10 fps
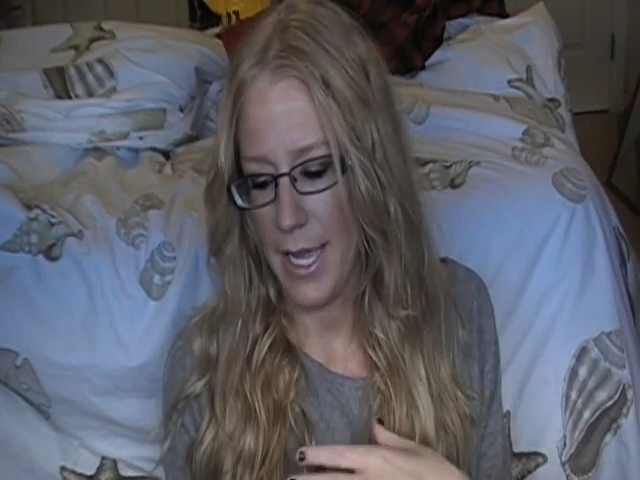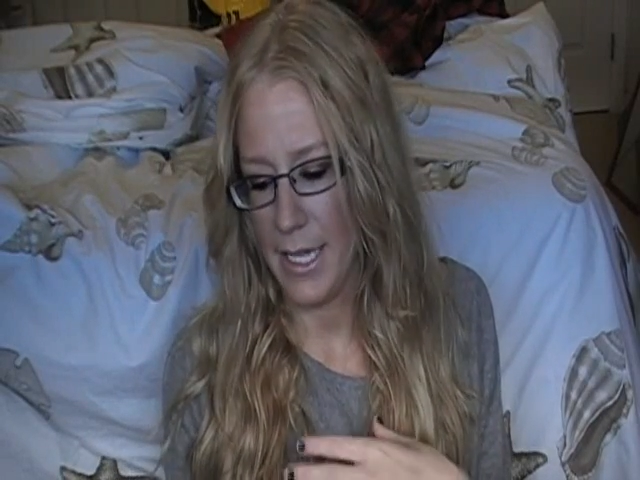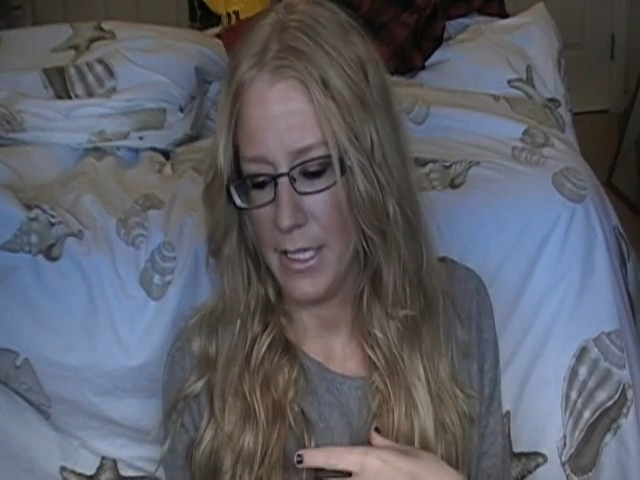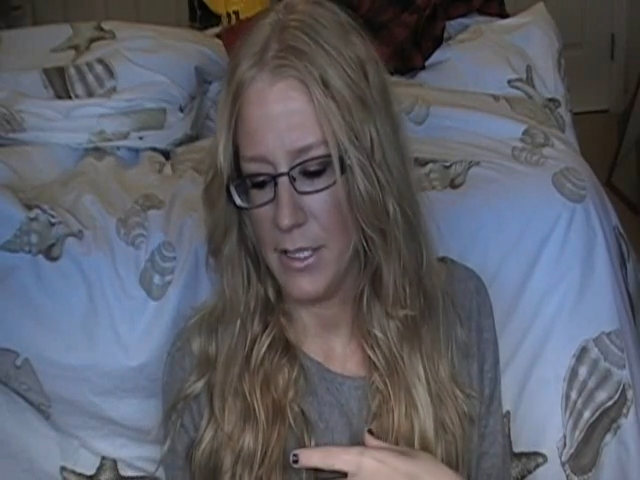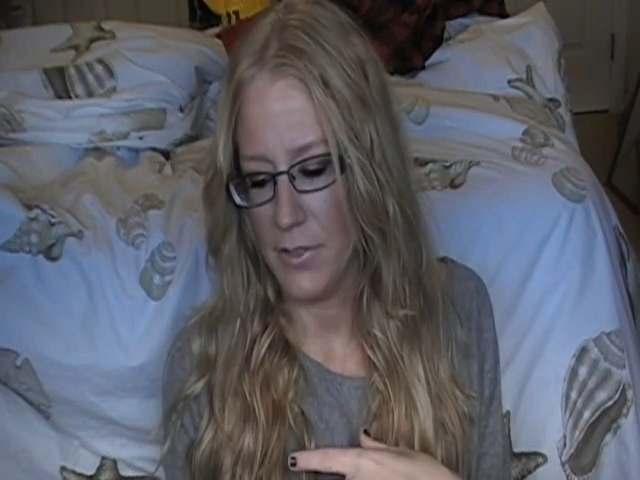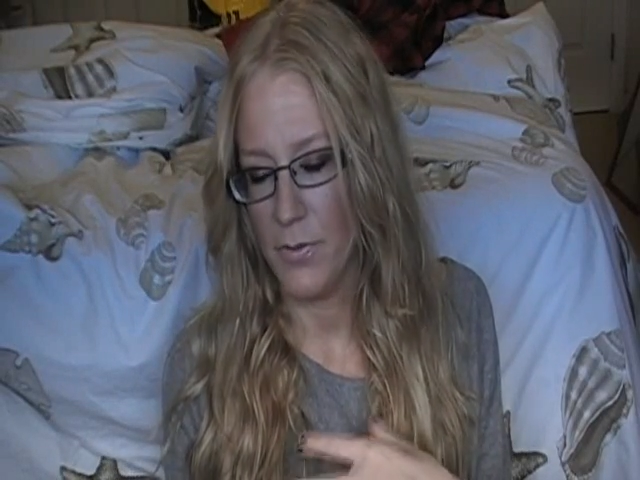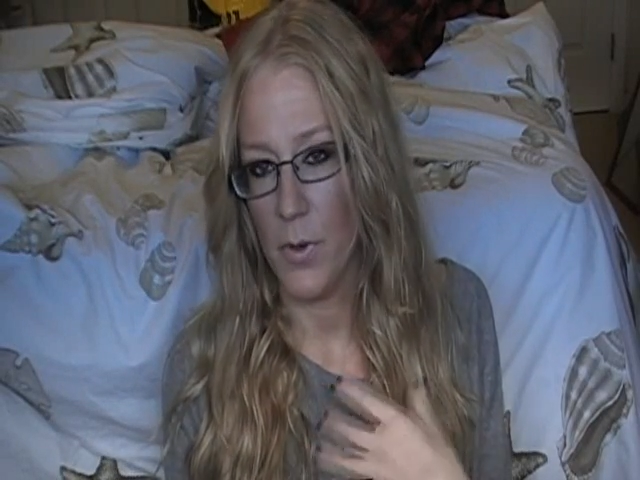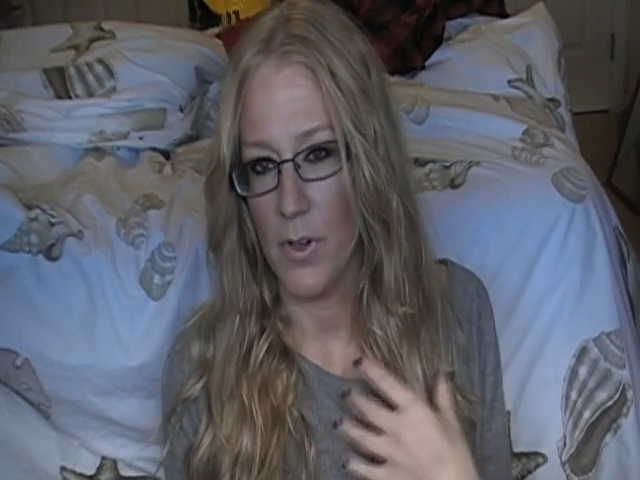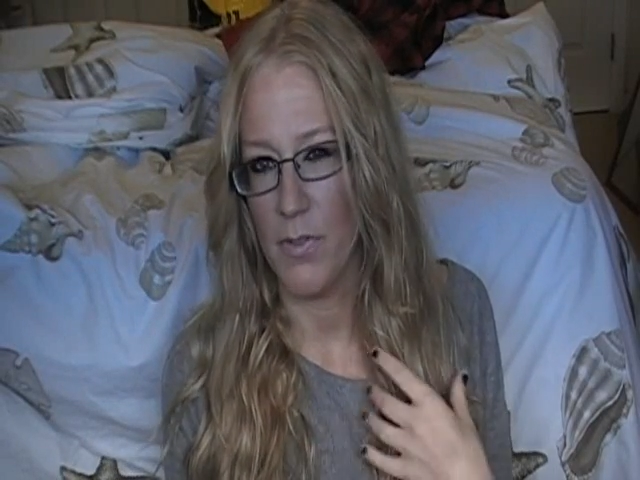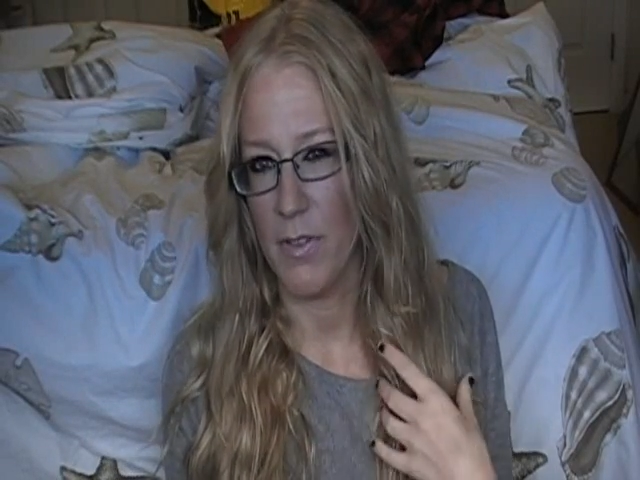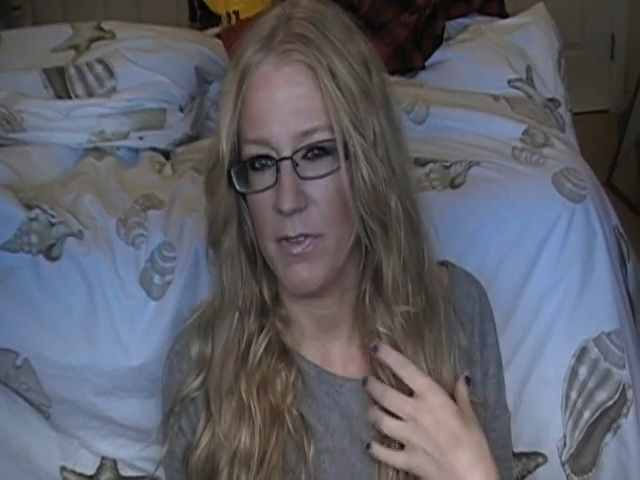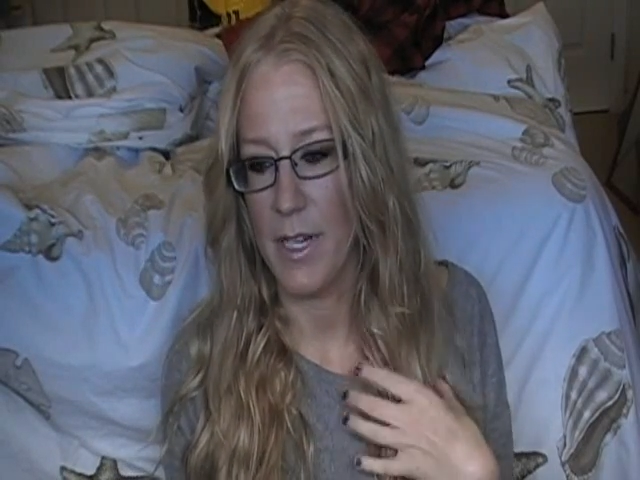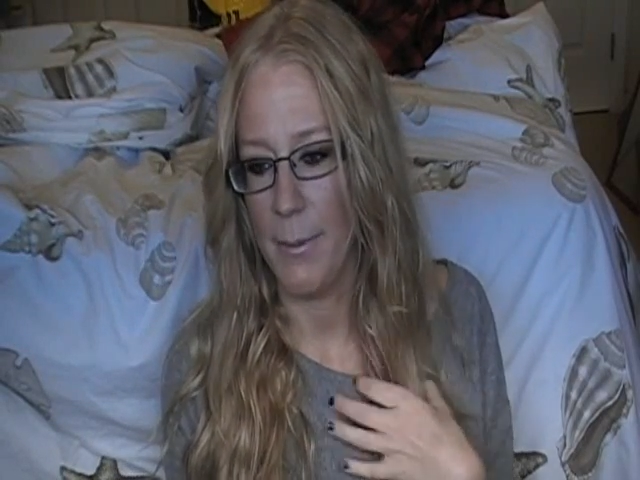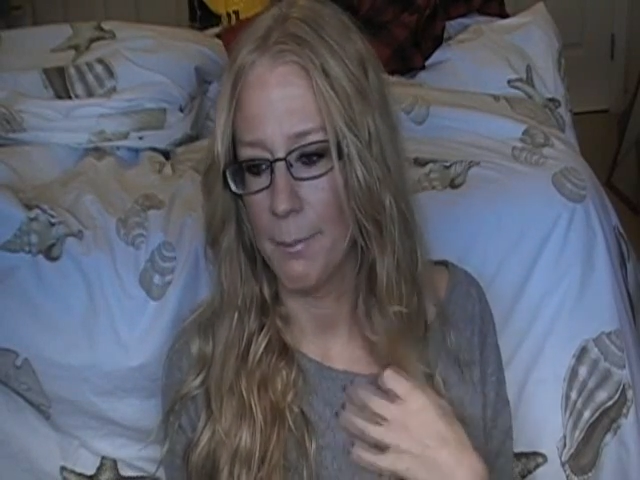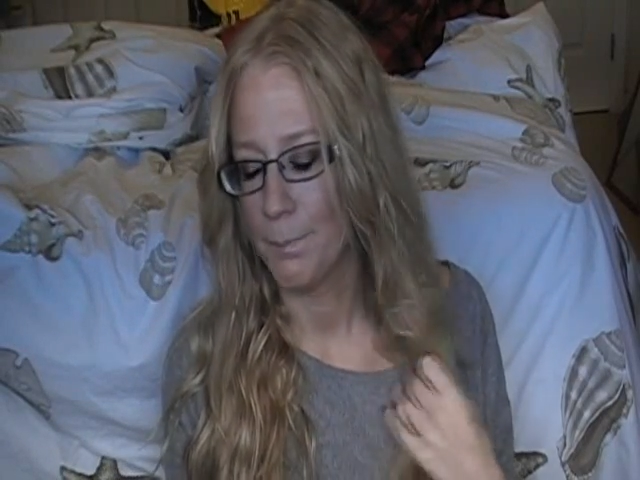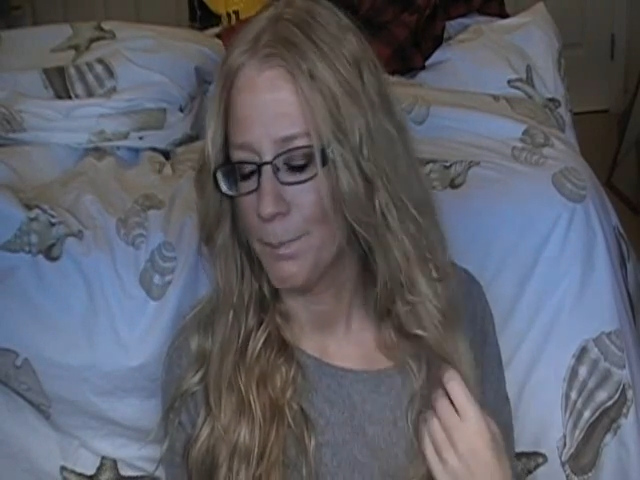and 450,